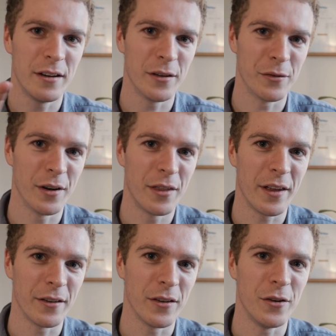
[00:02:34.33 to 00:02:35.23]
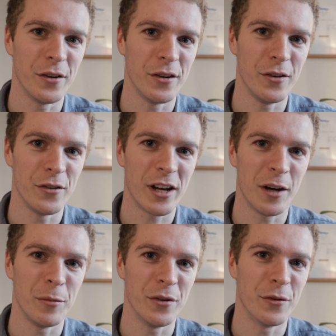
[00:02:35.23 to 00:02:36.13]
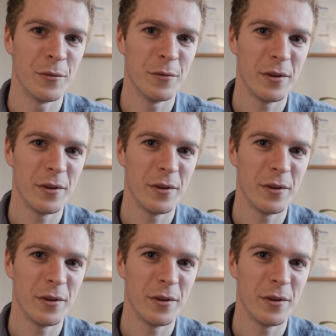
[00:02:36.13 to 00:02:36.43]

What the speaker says: different things that you can use to help you